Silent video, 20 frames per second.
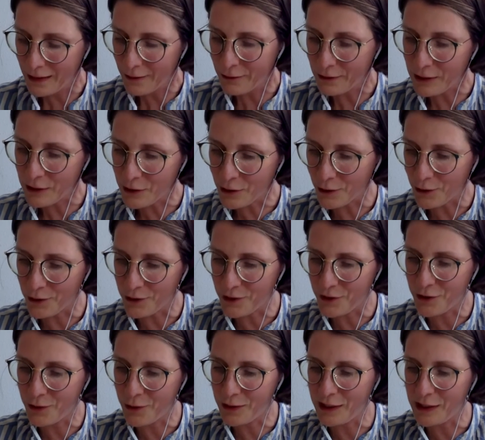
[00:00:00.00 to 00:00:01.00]

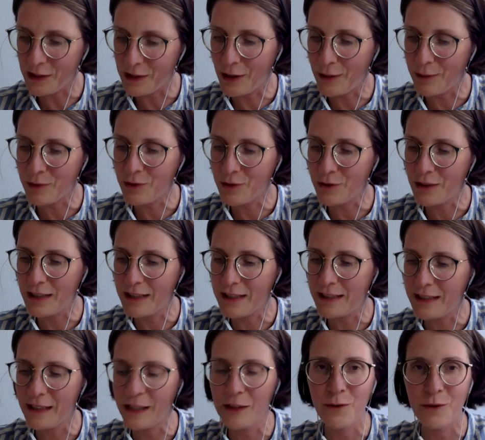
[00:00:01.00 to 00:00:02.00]
resources when it comes to
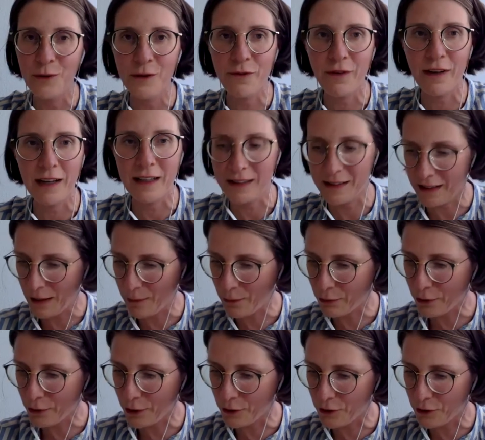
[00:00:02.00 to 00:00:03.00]
getting a unified
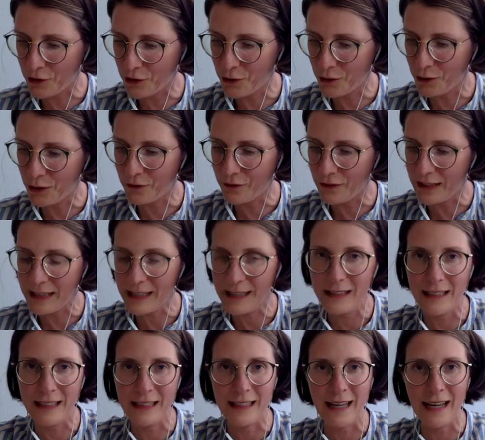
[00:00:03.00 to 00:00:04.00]
approach to
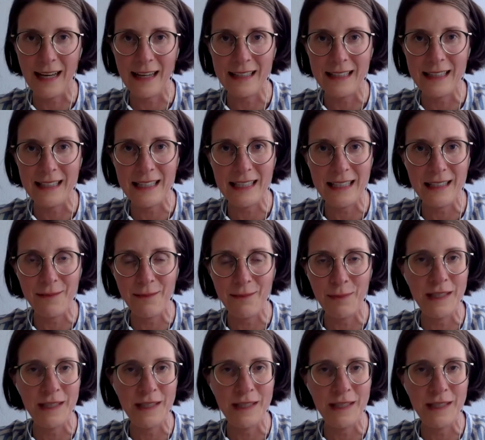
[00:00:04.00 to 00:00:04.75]
invest in R&D,